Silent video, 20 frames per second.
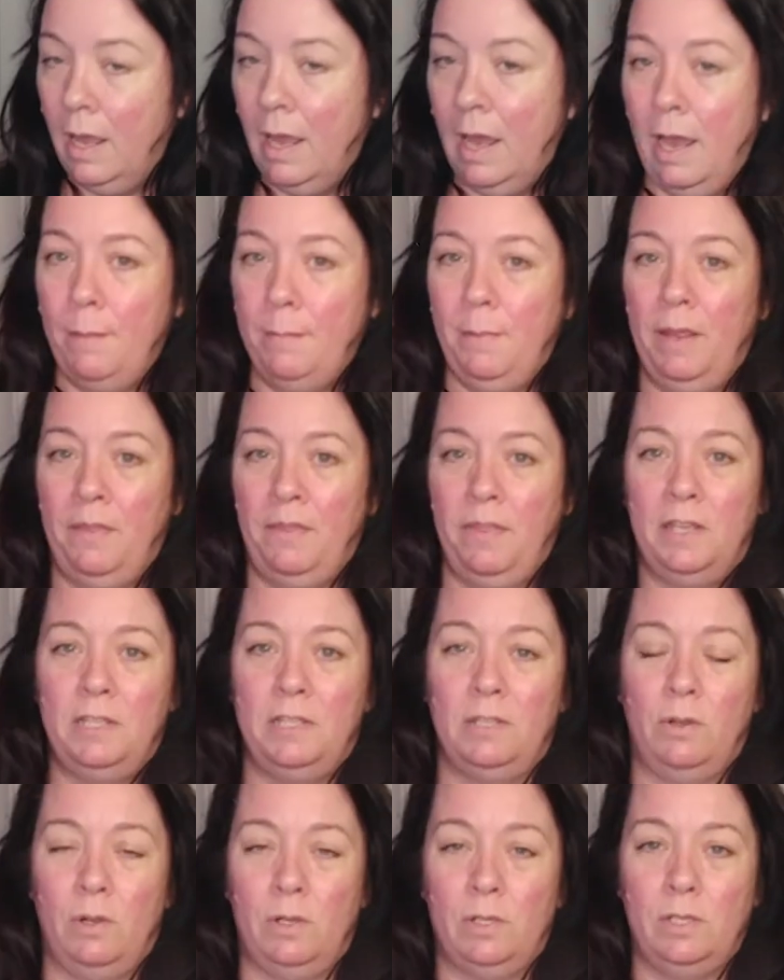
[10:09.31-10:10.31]
I made
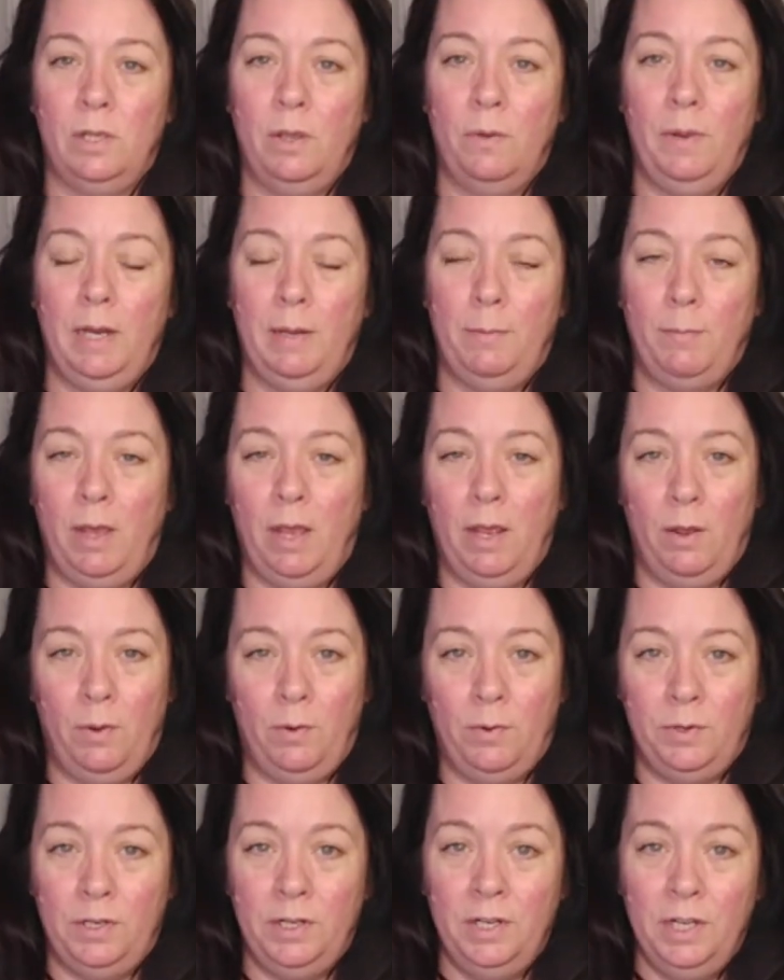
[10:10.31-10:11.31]
this also in my
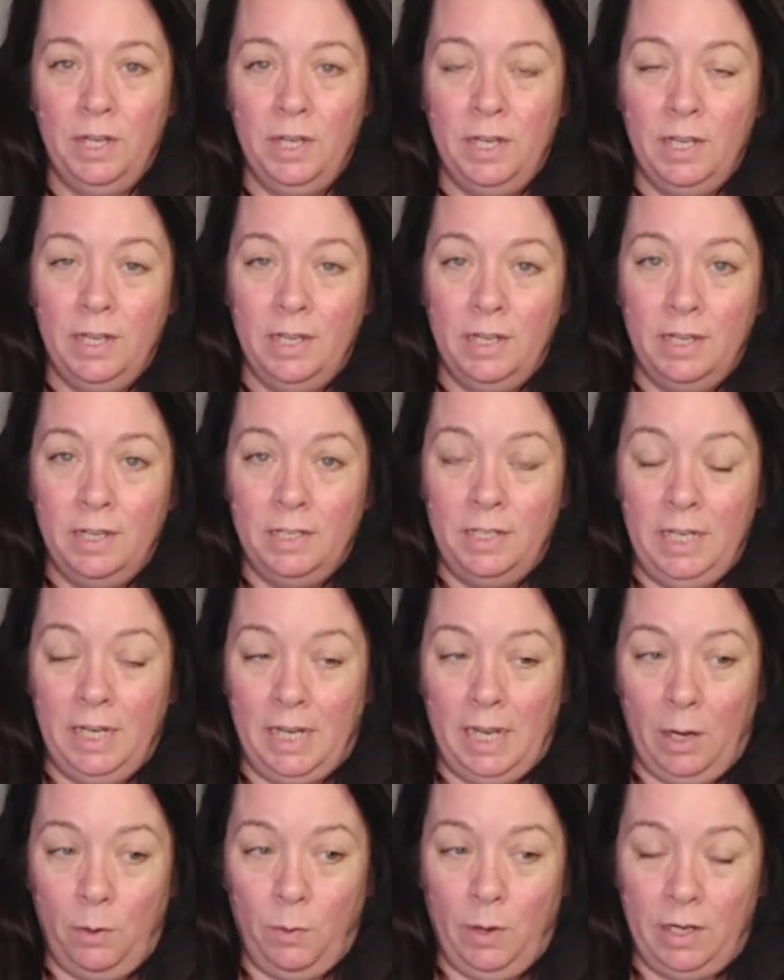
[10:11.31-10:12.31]
own
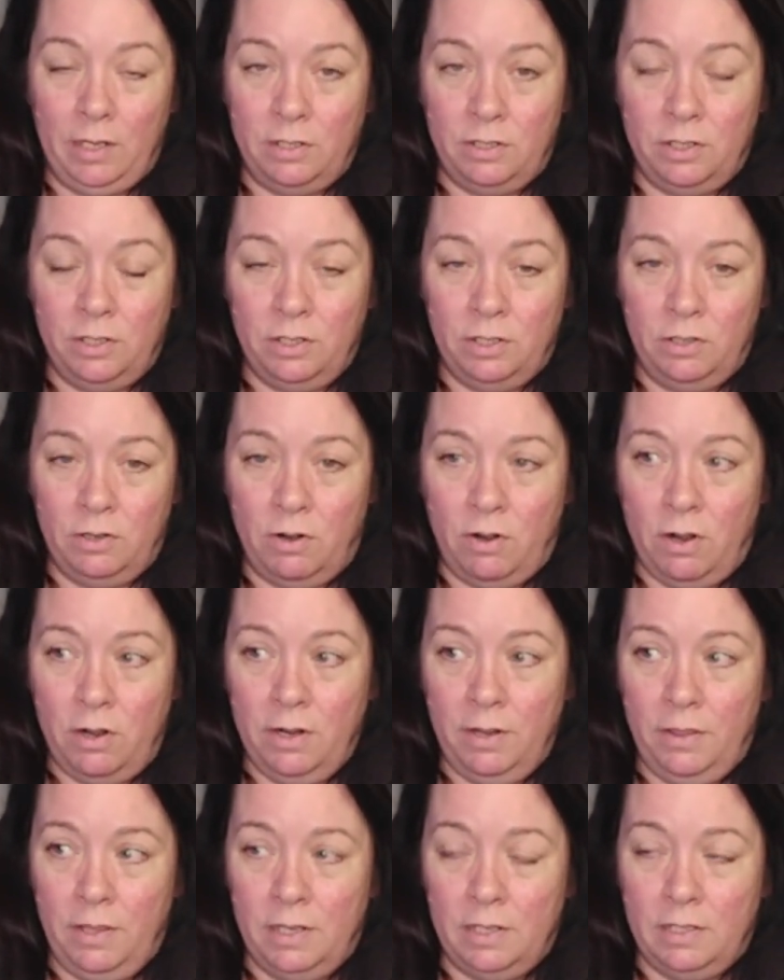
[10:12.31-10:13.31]
DK weight yarn.
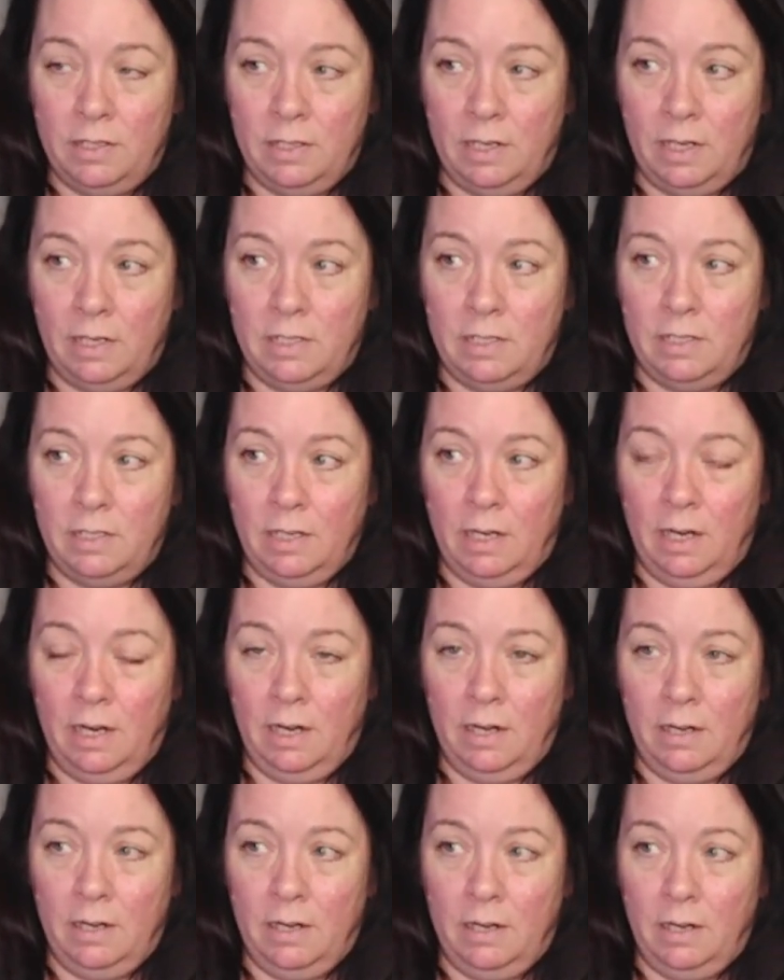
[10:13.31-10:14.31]
This is
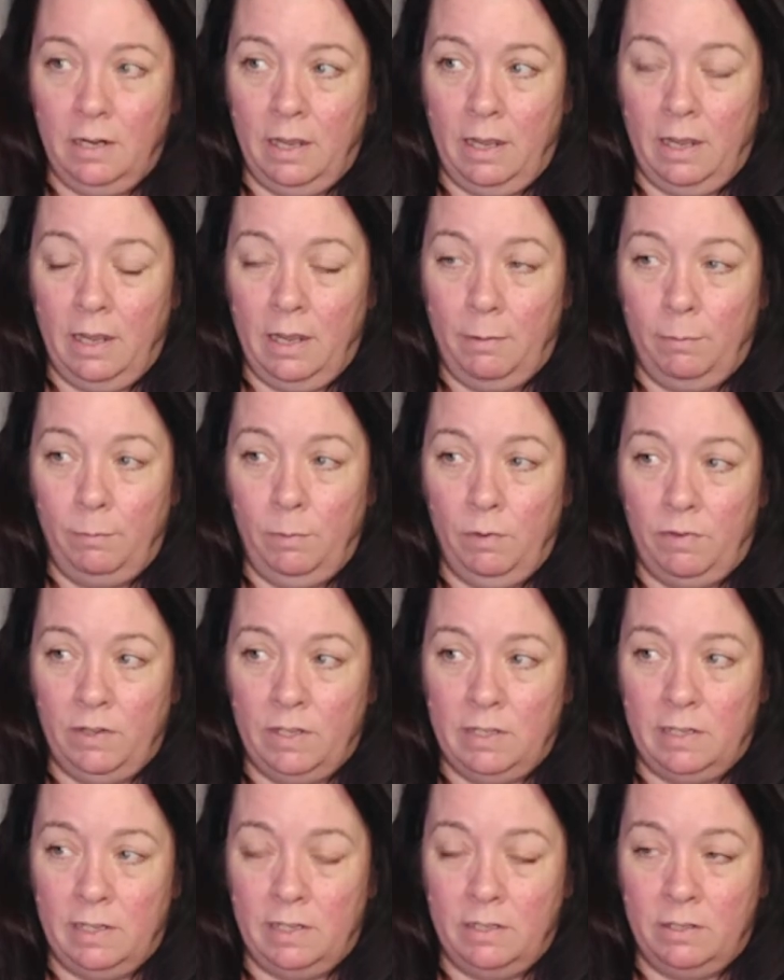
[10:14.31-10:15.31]
in
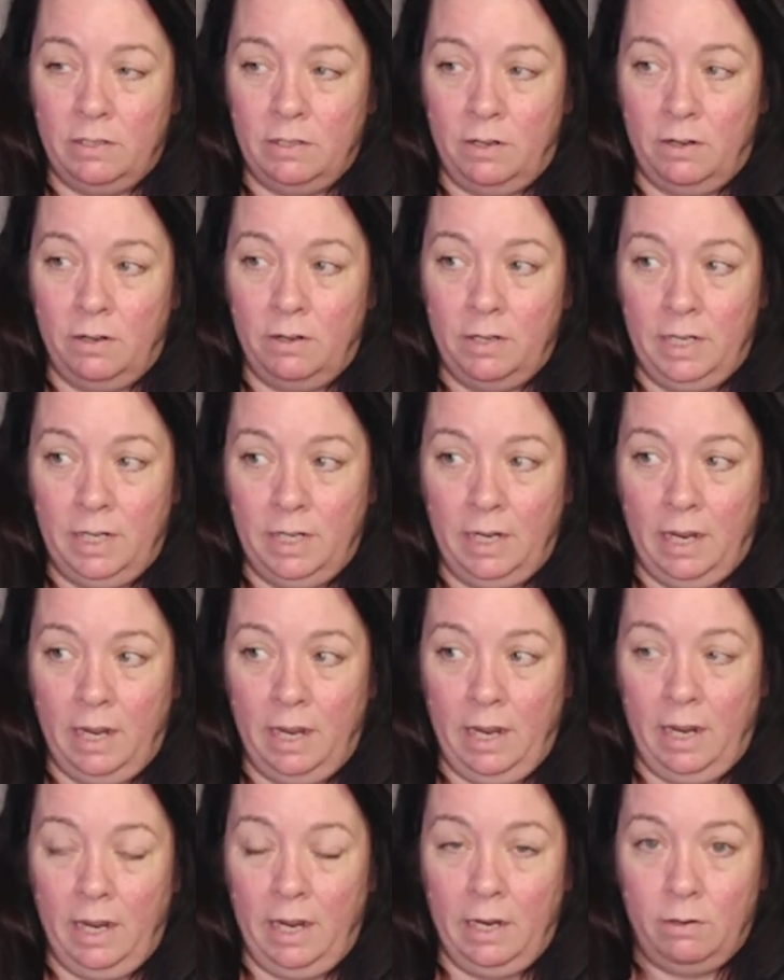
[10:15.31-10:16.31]
Blueface Leicester
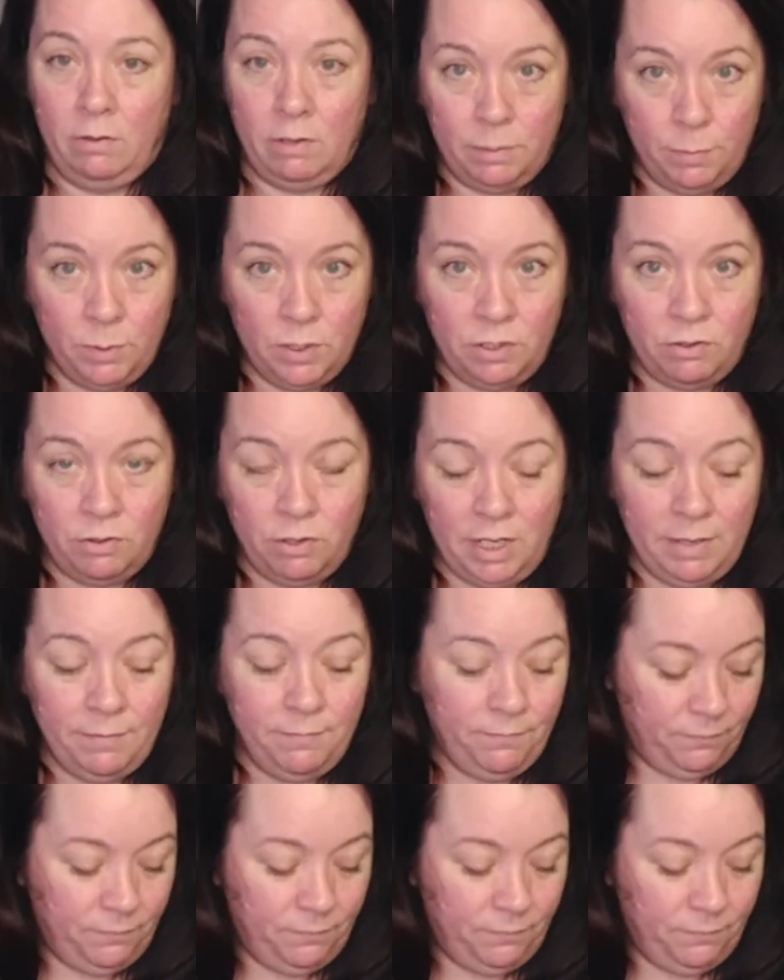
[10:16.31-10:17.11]
DK Christmas tree.